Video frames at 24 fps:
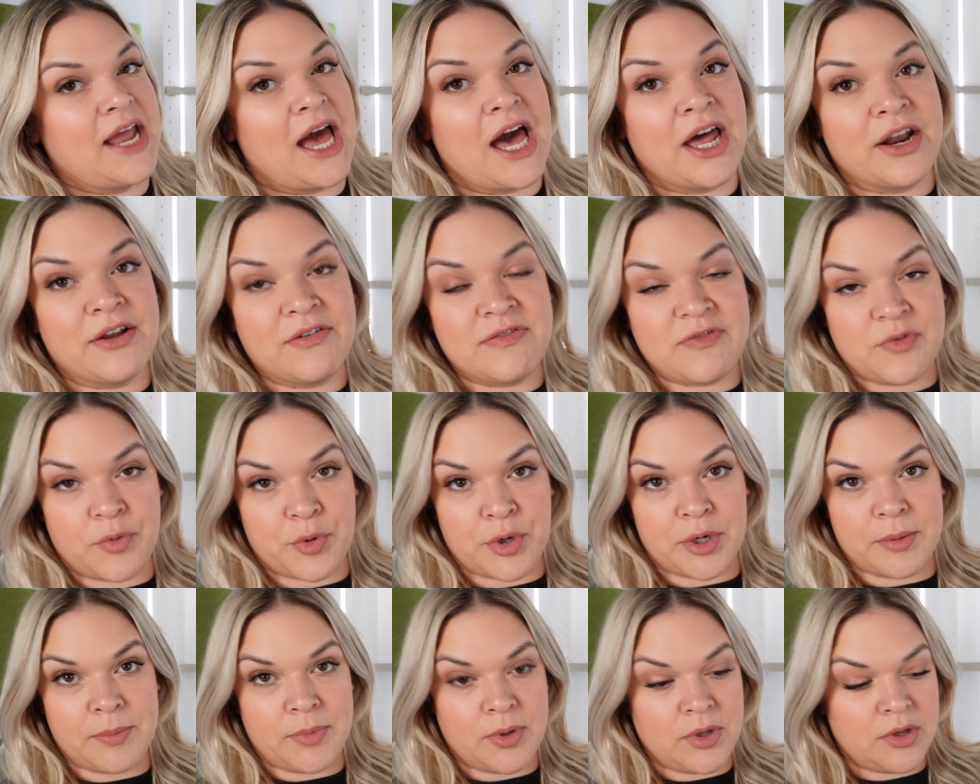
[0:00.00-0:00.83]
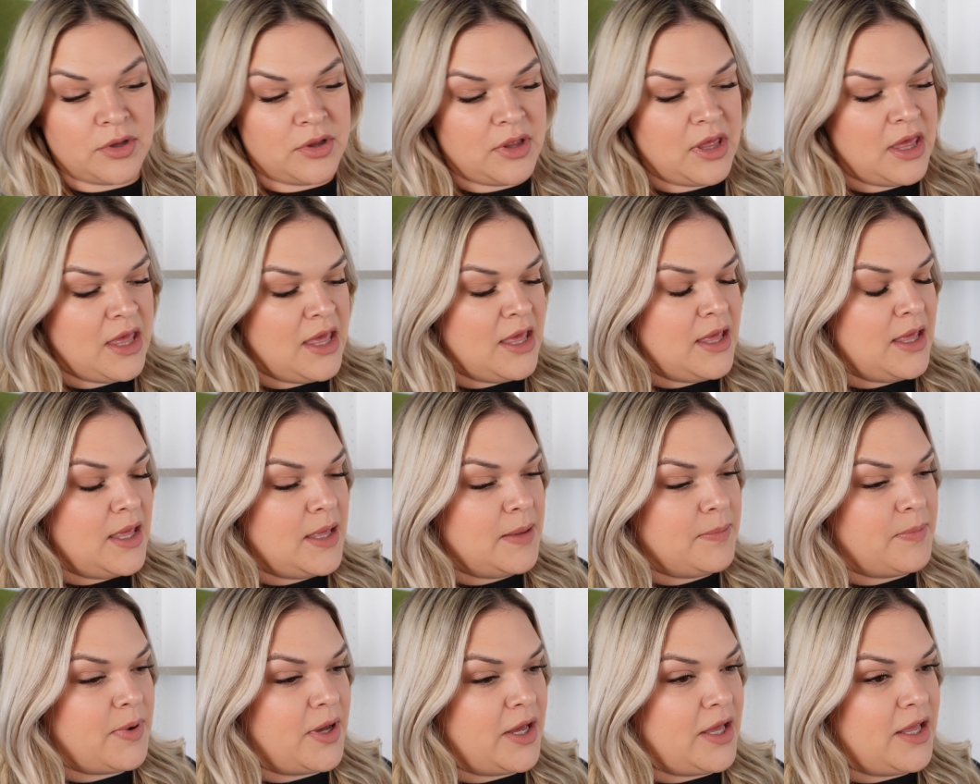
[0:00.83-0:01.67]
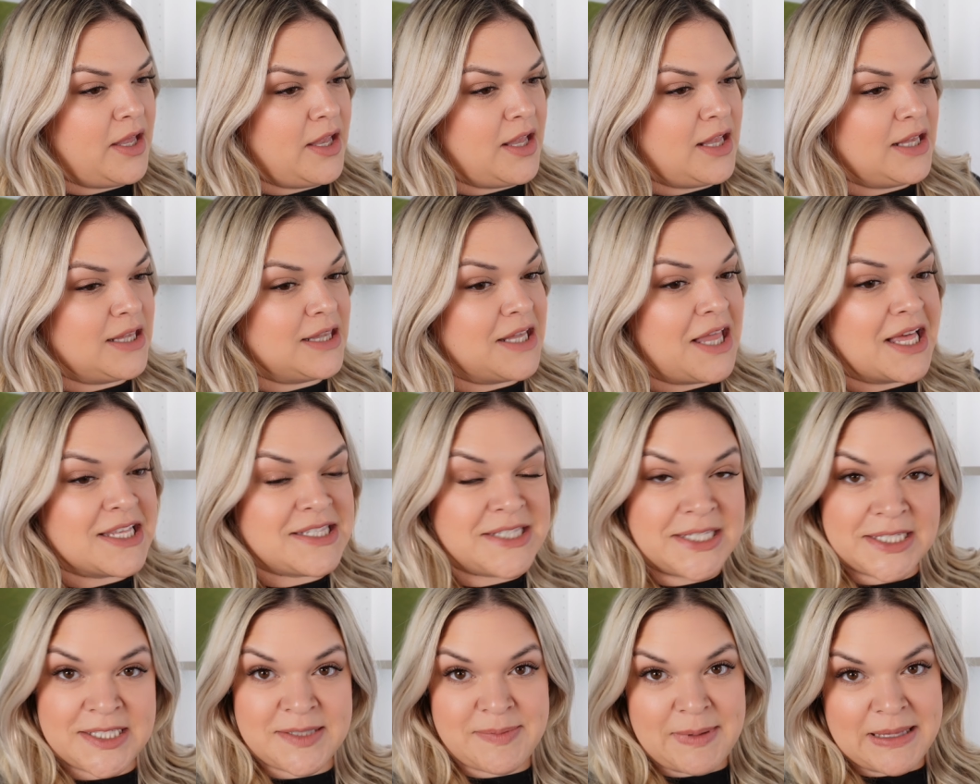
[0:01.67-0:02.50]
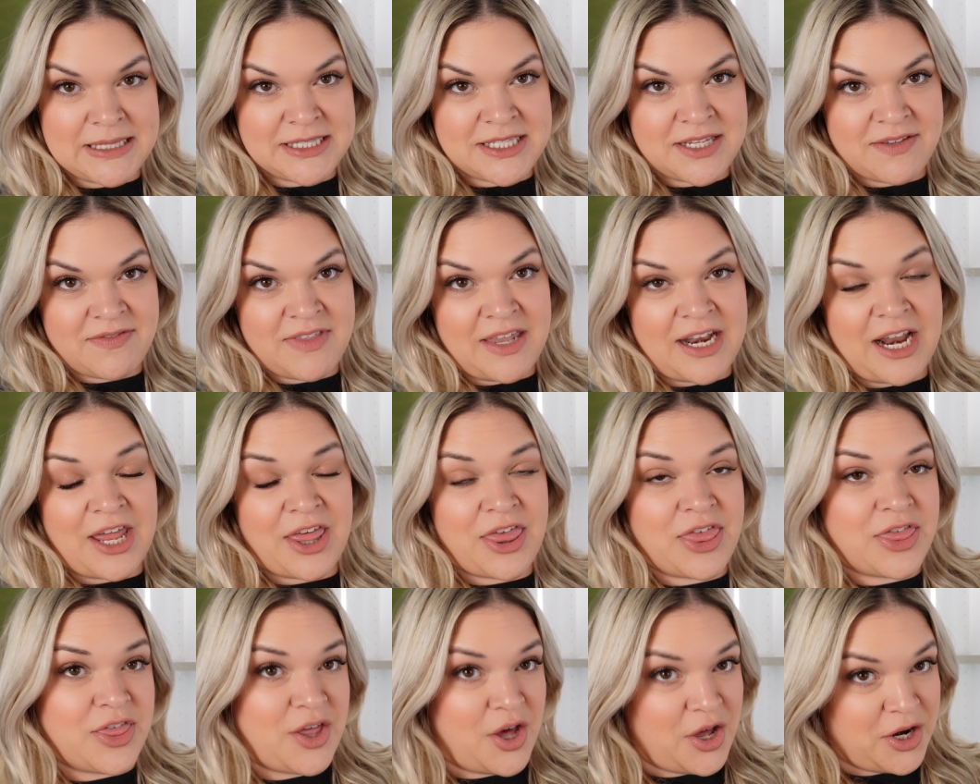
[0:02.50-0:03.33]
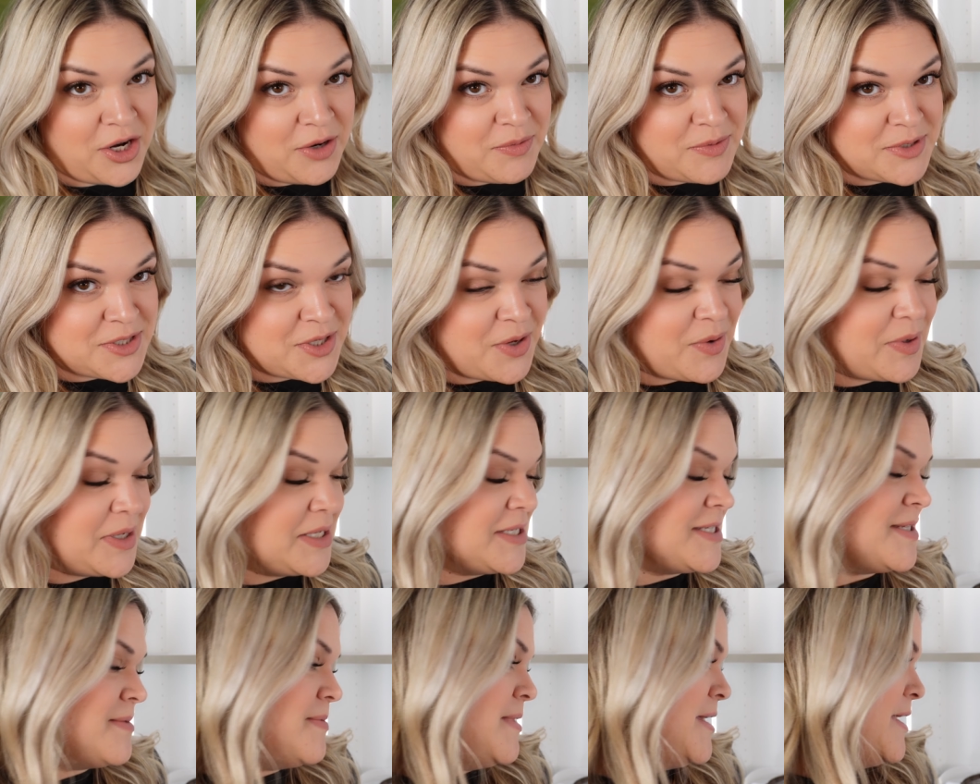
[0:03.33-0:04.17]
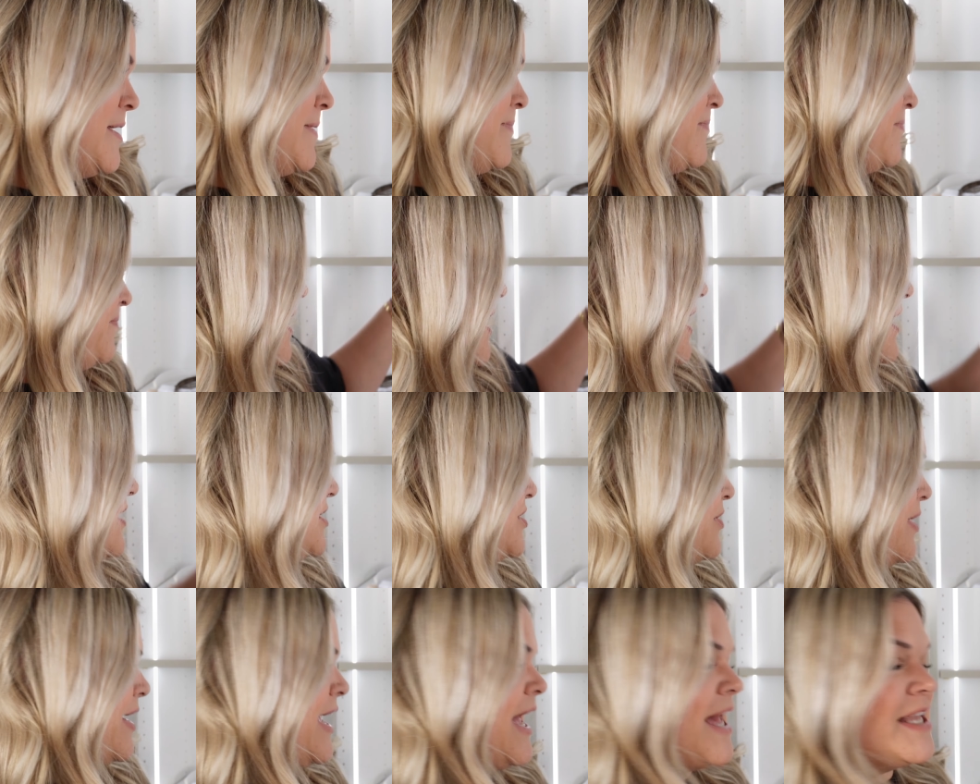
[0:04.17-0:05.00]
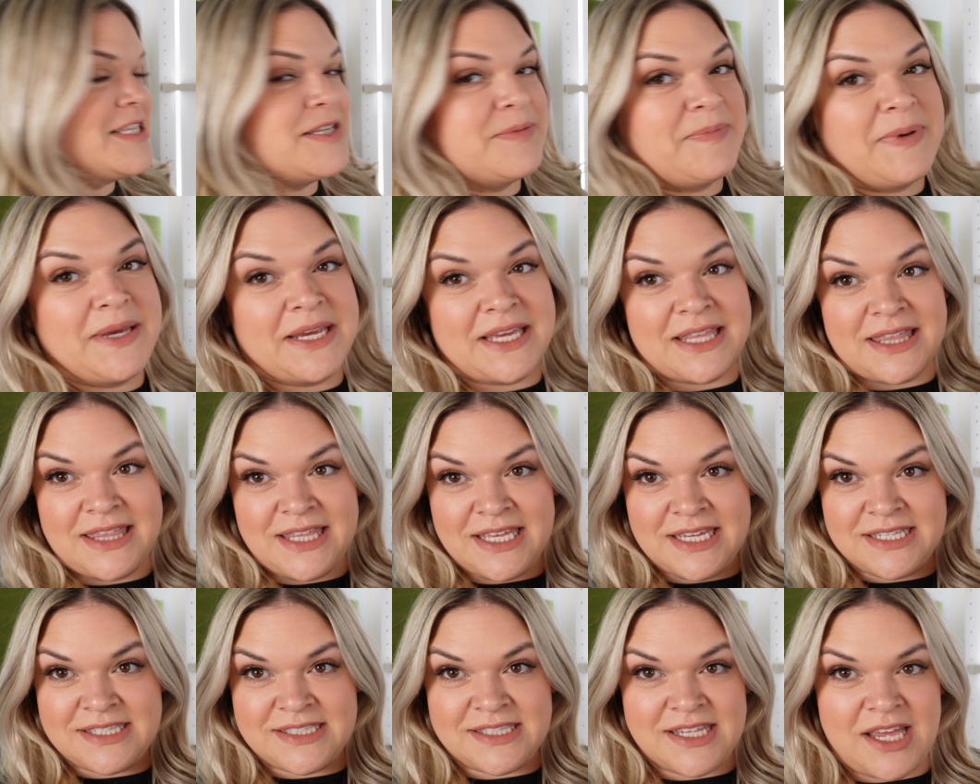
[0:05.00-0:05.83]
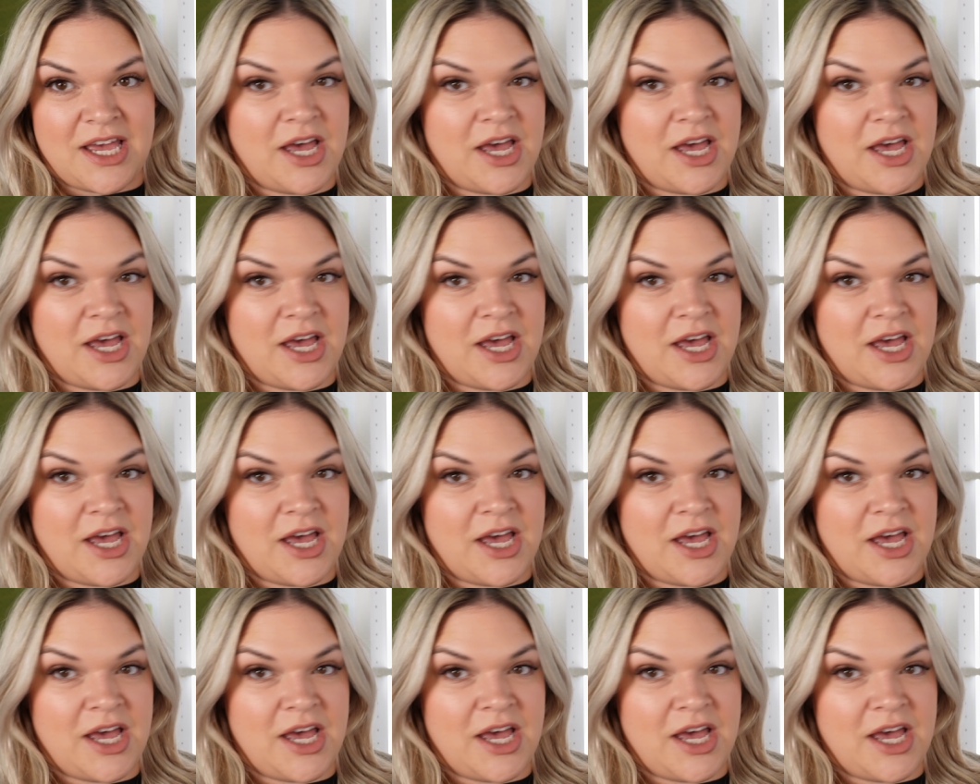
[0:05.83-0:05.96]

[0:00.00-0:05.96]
not affordable, but less expensive than I thought it was going to be. Uh, so I had to pick this